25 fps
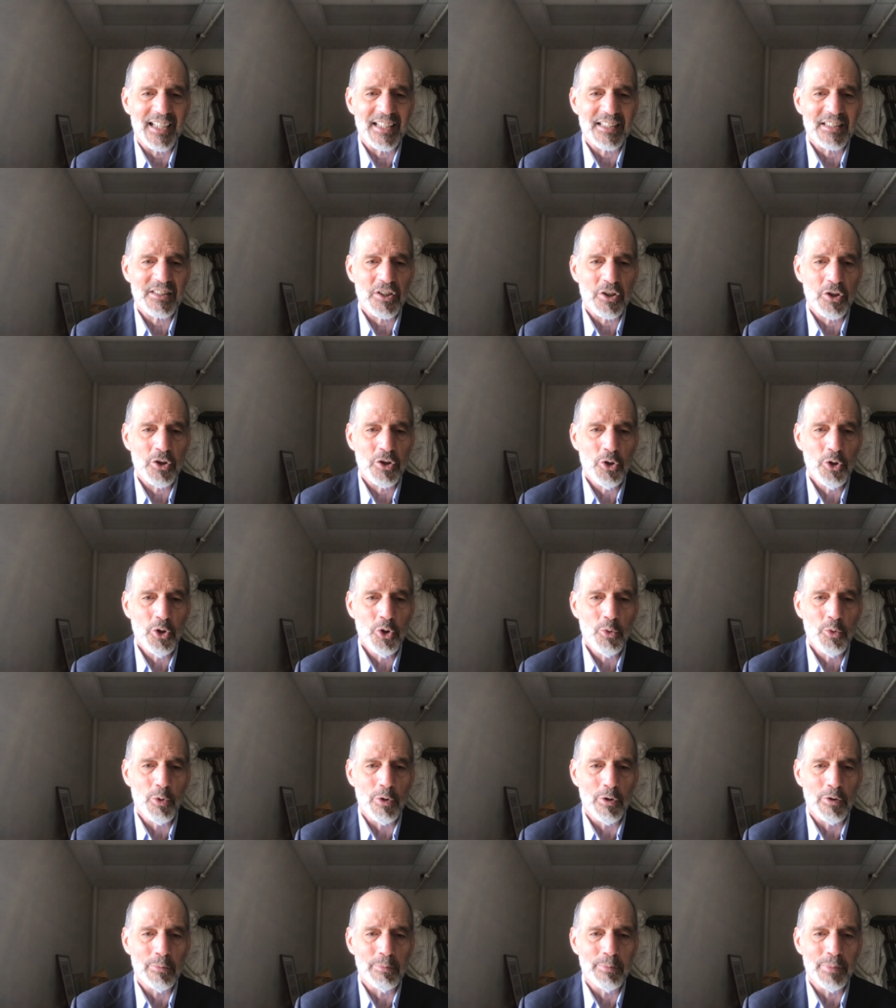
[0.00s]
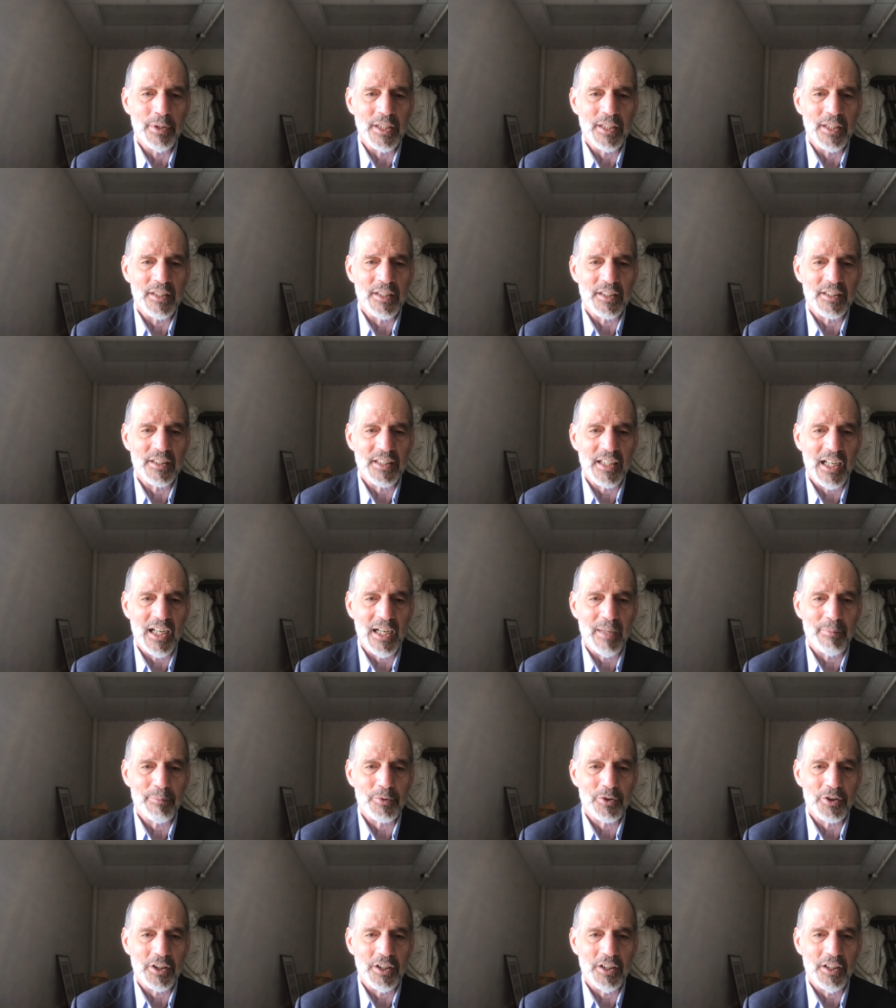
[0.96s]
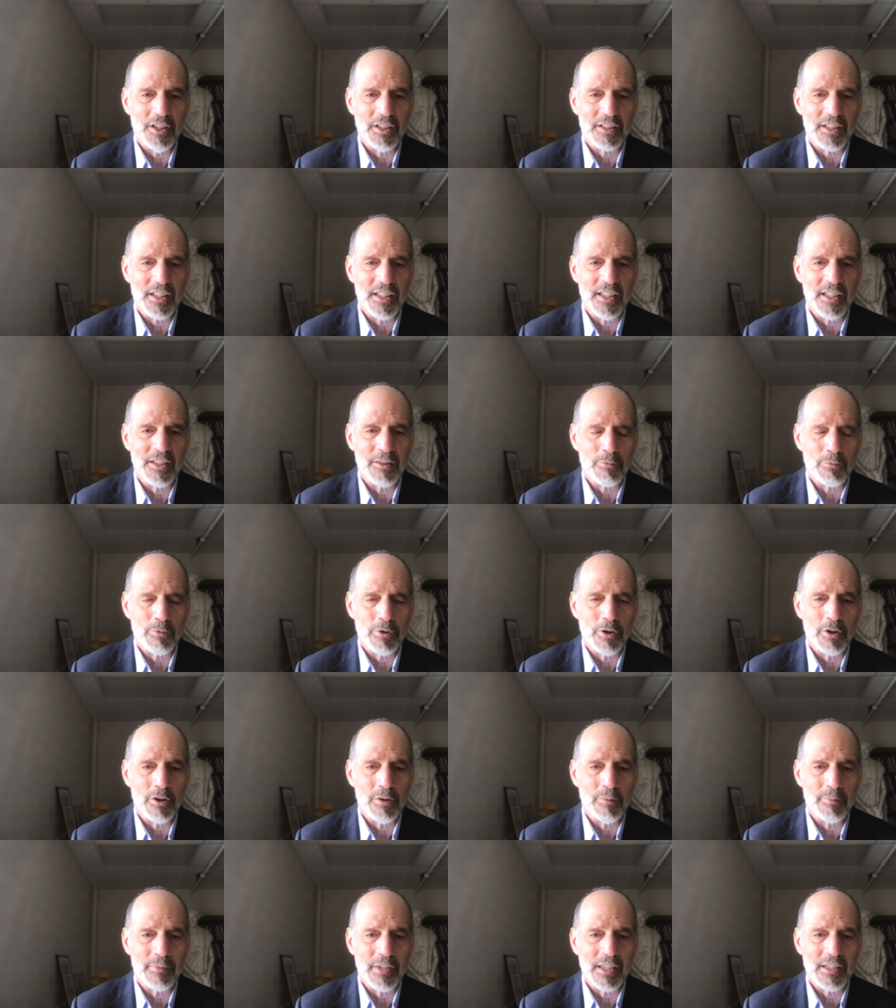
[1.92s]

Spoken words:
as to who will be the top dog in Rome.